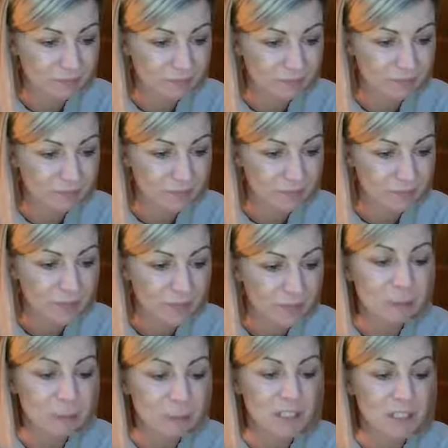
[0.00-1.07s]
Happy
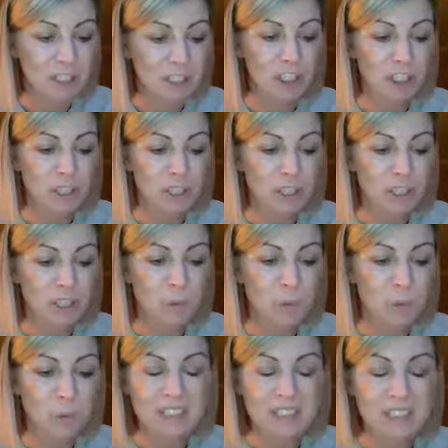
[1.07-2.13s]
International Women's Day,
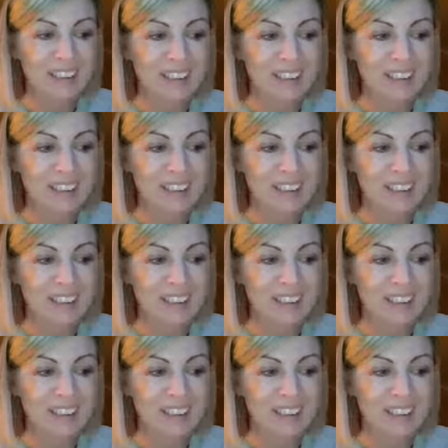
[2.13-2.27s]
Nick.